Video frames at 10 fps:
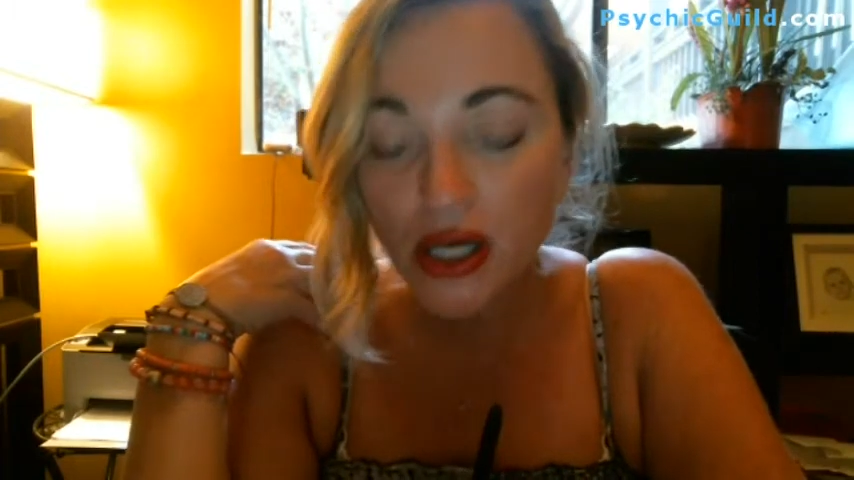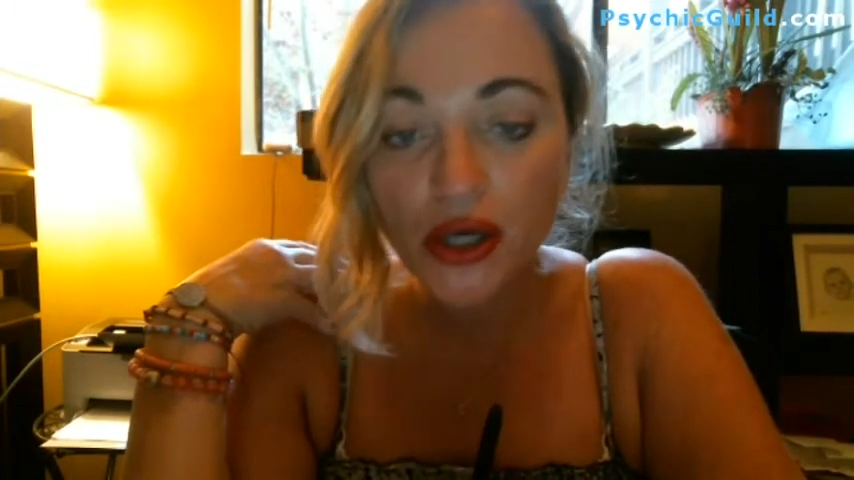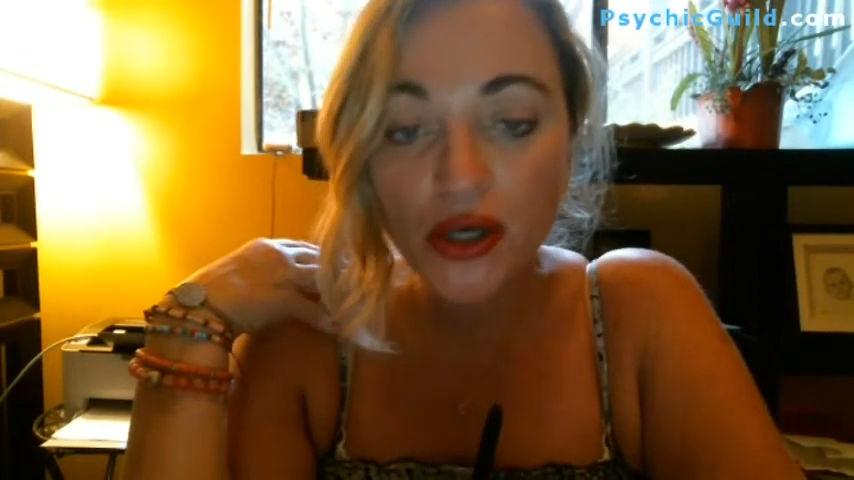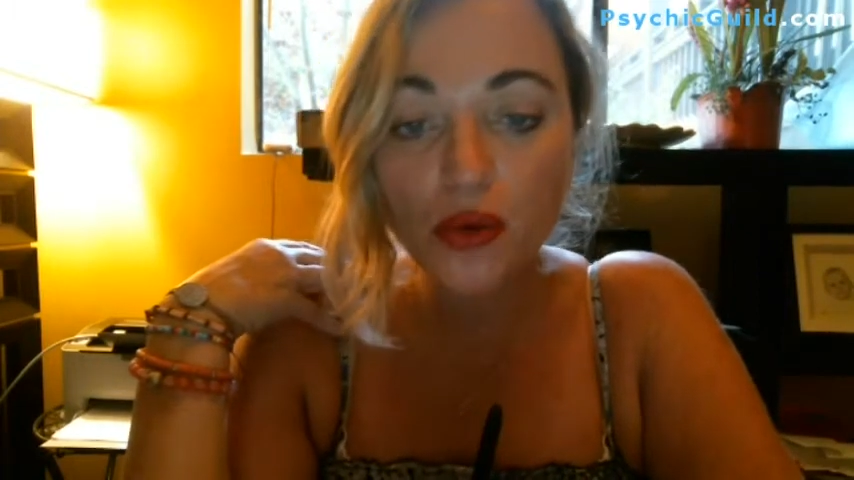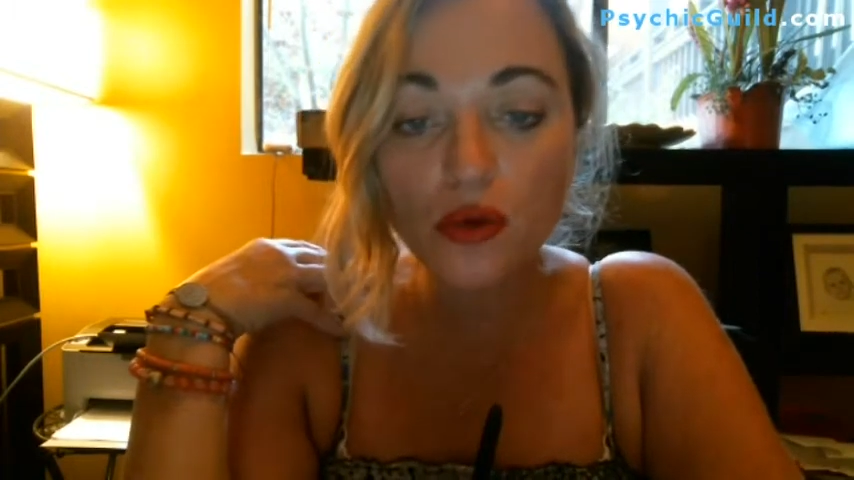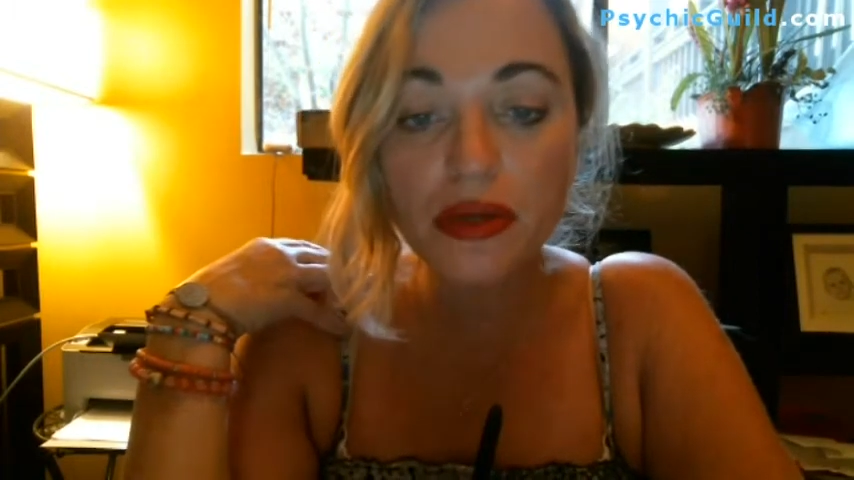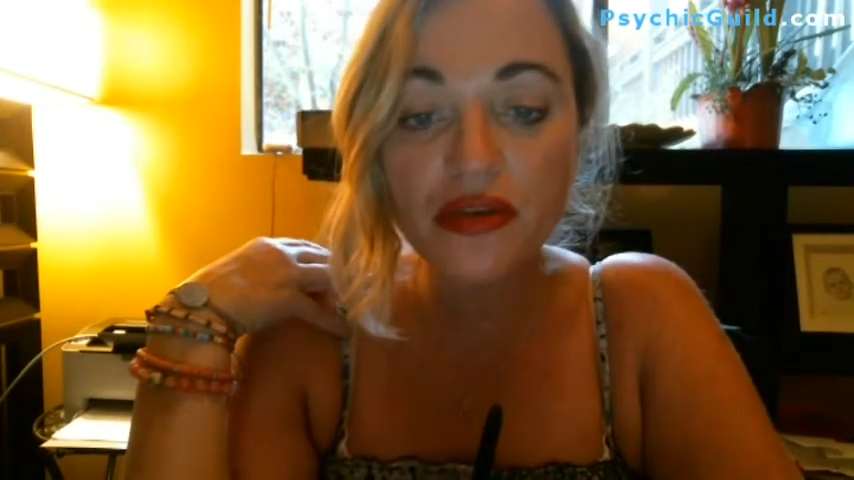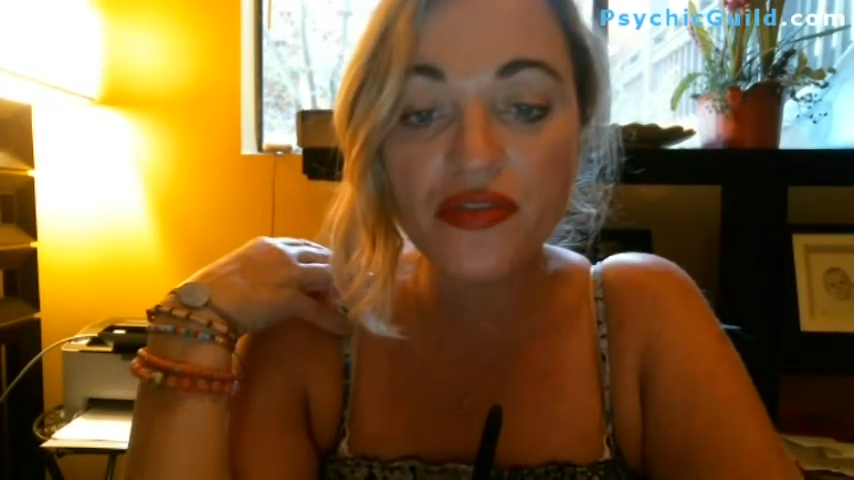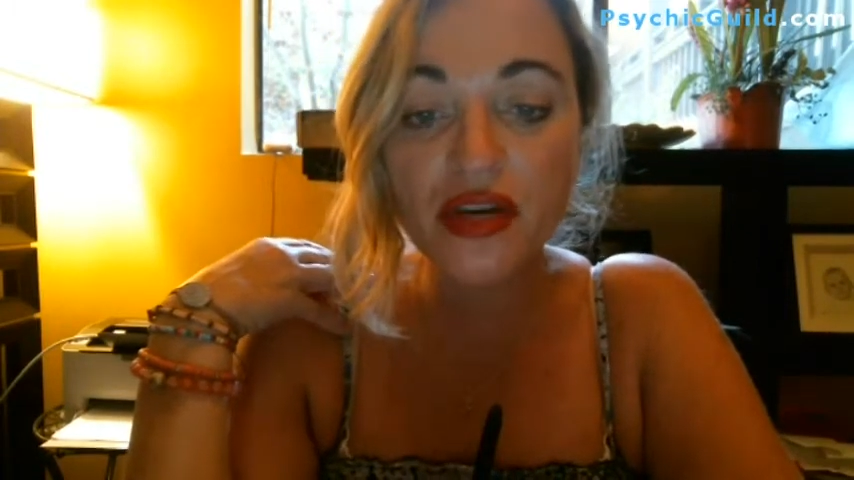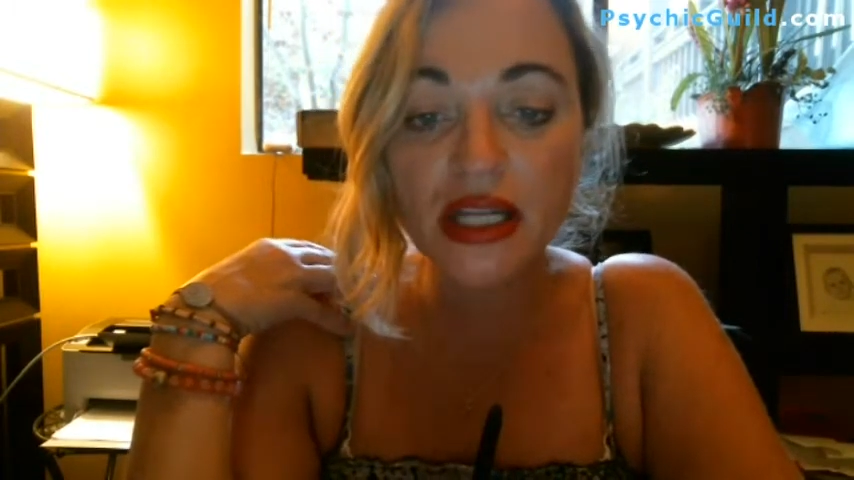you will be
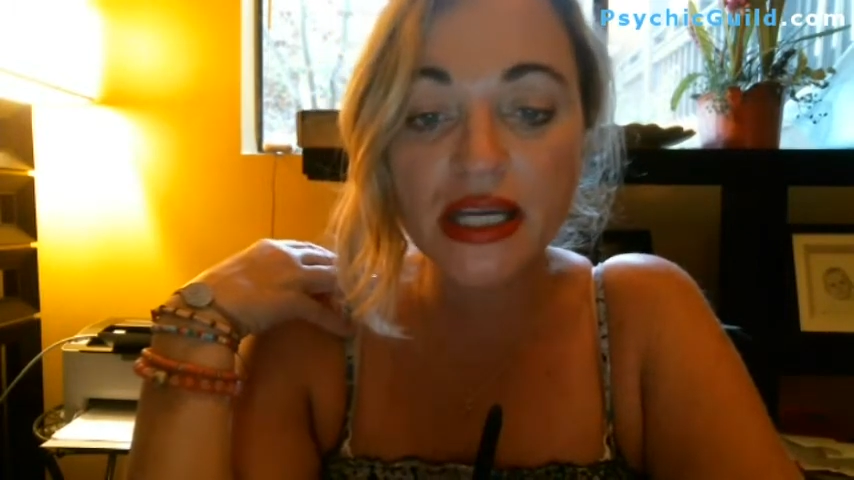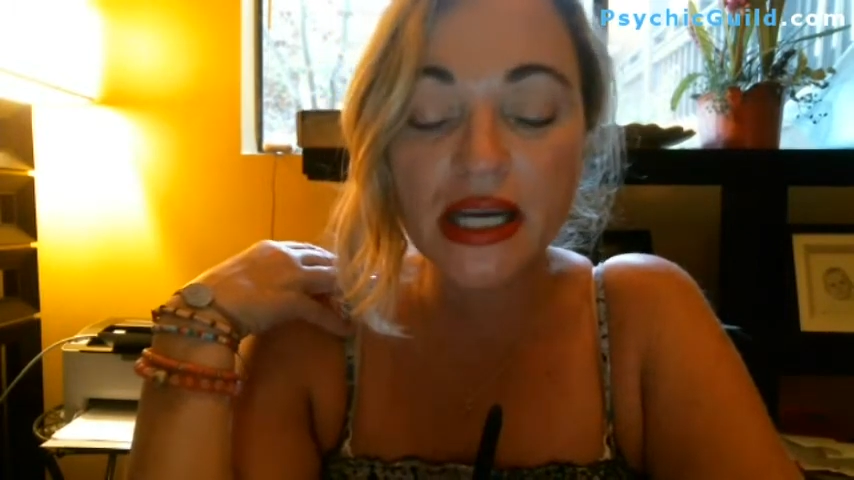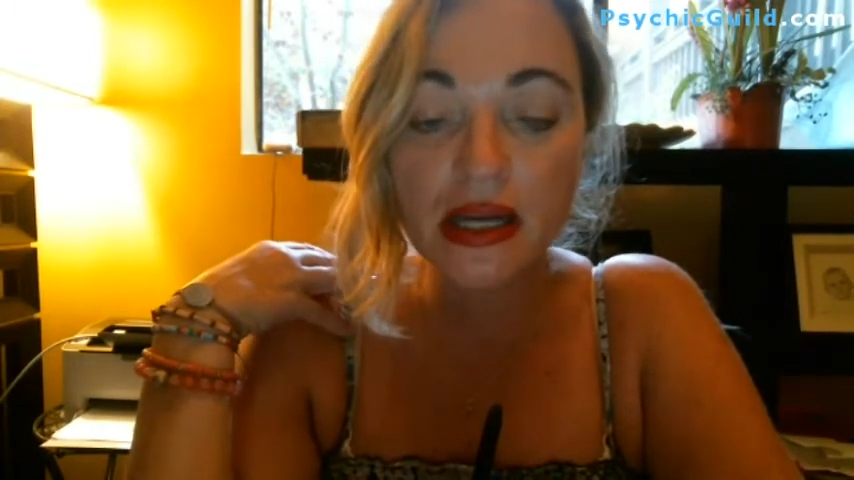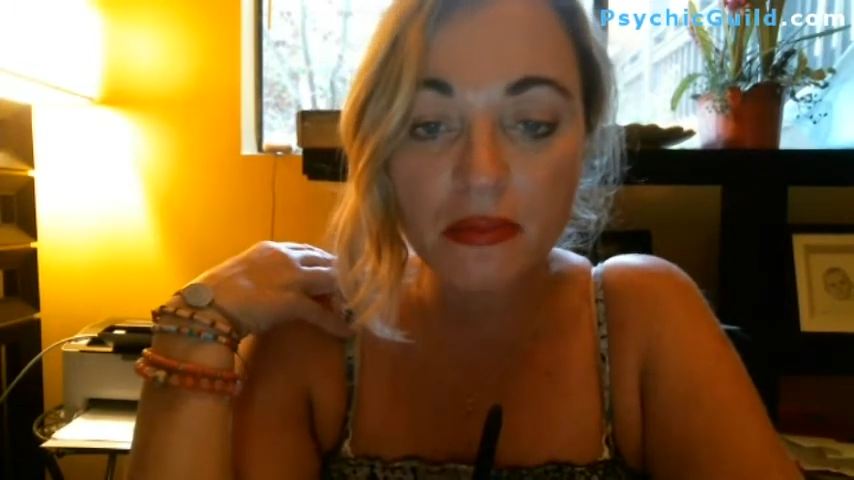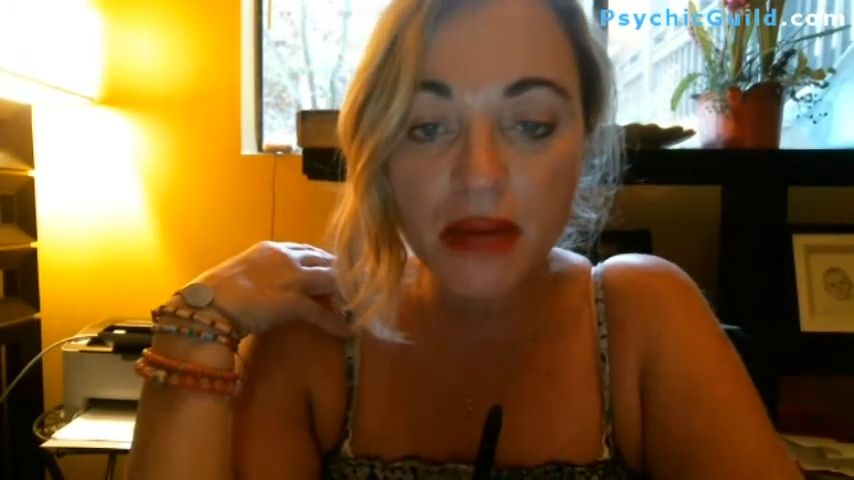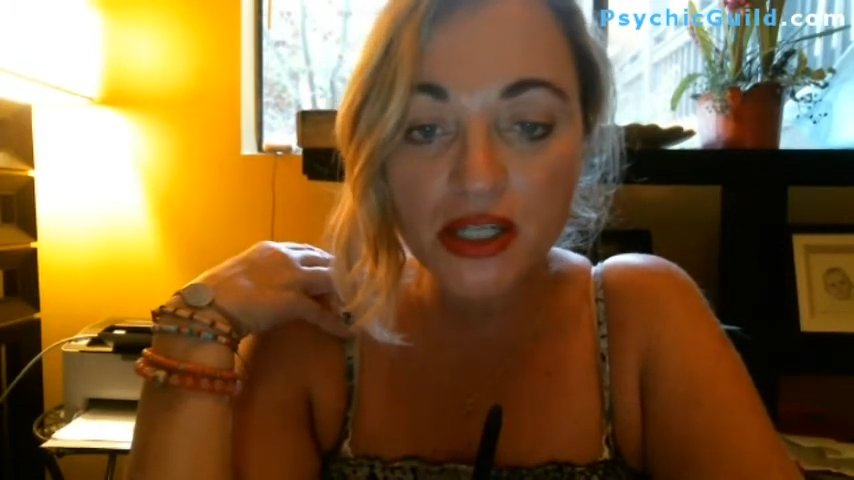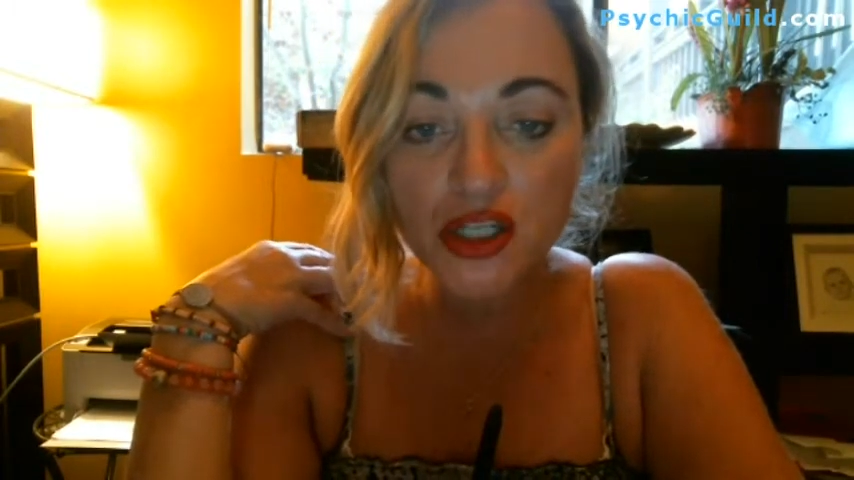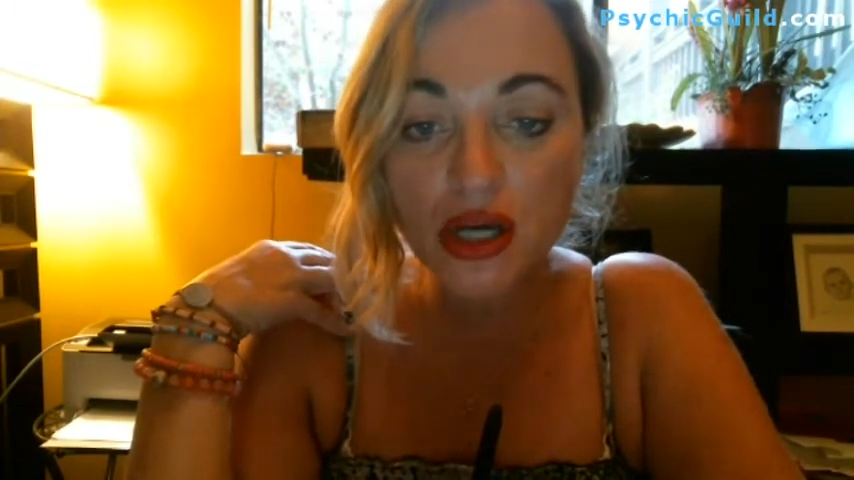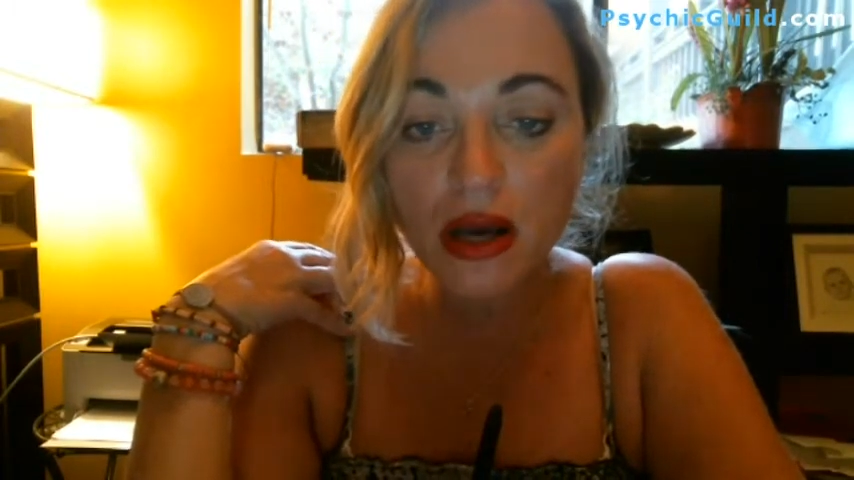feeling in a much